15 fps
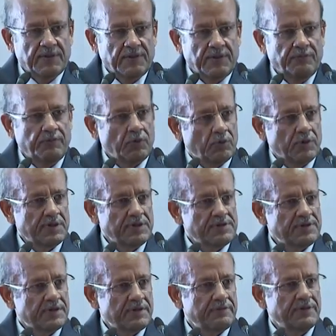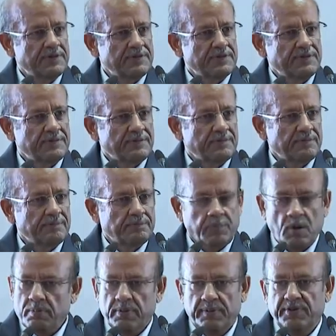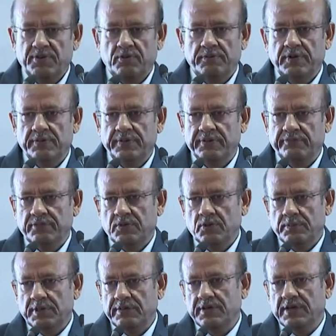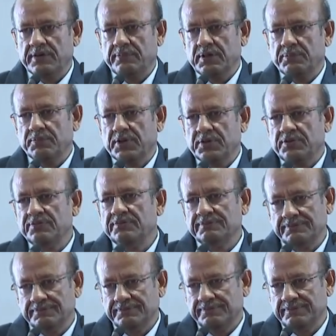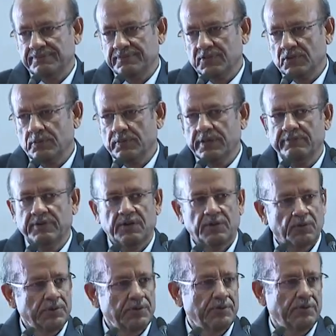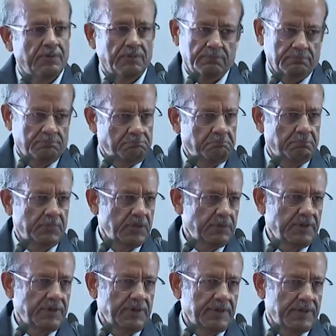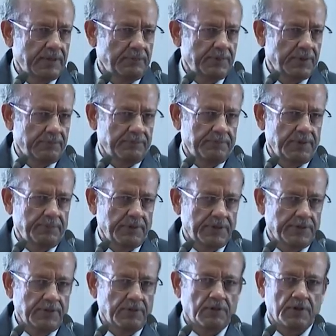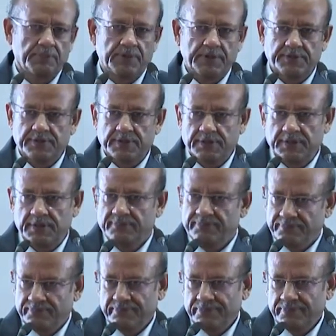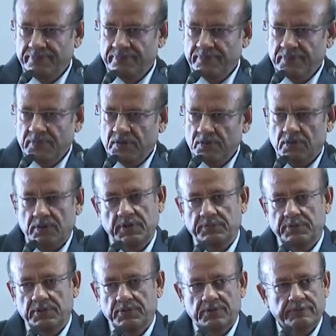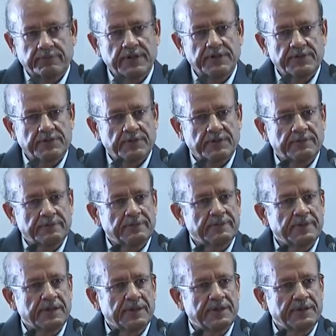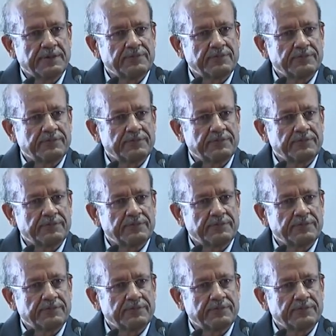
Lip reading: If you go in service, probably nobody will remember you. Nobody will know you, maybe a little people in the corporate circle, or maybe your friends or relatives.